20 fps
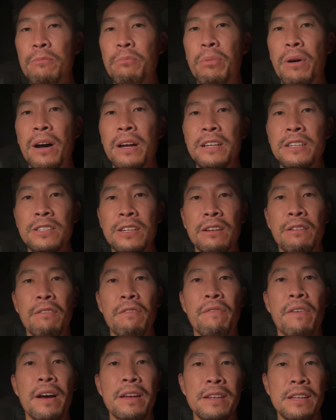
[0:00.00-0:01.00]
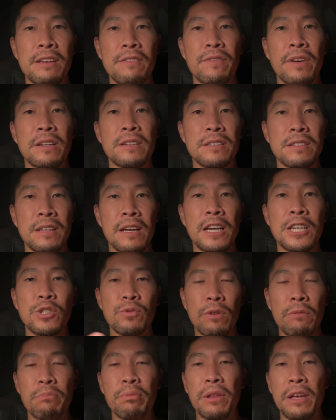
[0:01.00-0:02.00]
body's going to find it eventually as
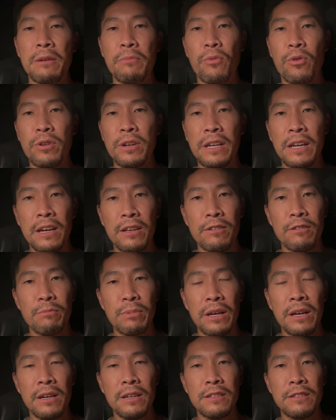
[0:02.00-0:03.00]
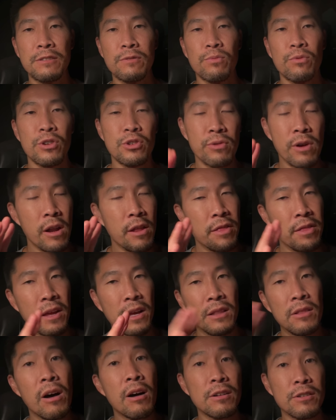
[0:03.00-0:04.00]
we play more together because we're trying to
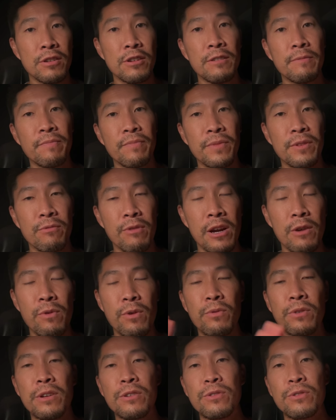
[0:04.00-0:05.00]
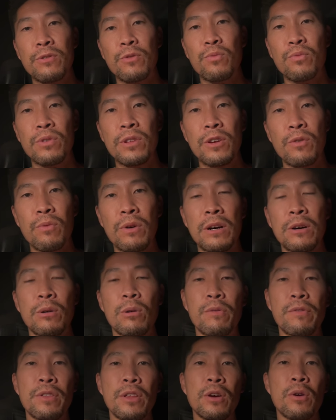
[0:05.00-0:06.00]
think long term, right? We want to do really well
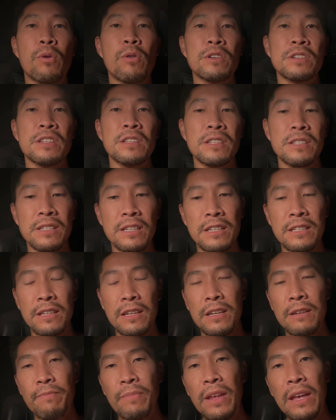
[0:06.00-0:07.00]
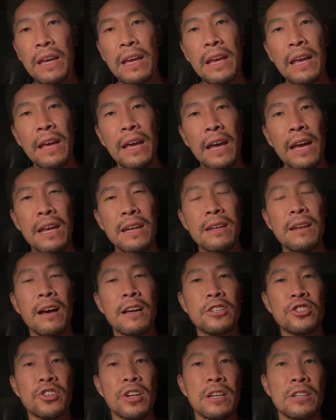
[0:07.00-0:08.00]
over the course of the season and
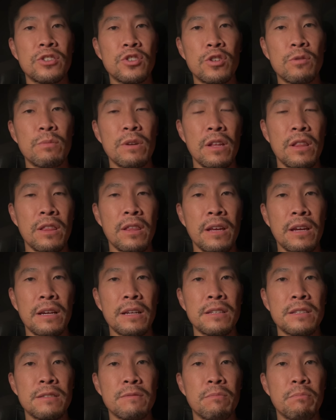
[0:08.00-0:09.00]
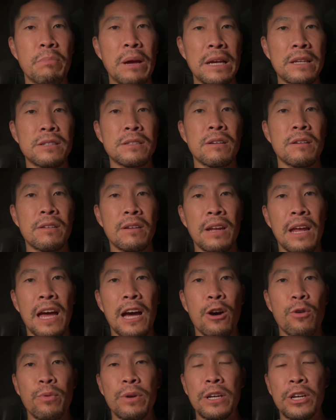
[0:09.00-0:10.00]
not change too many things based on
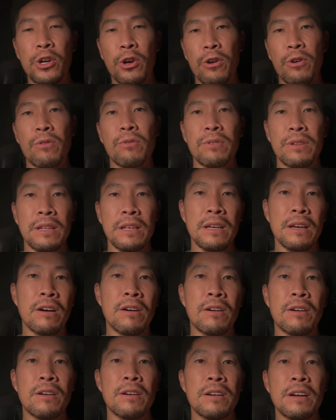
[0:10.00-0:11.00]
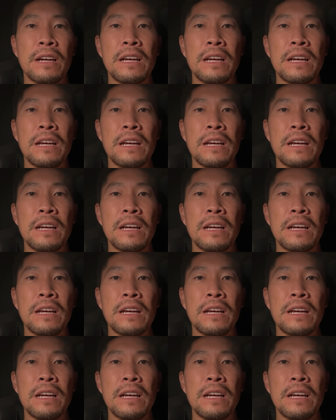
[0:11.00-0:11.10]
how we currently are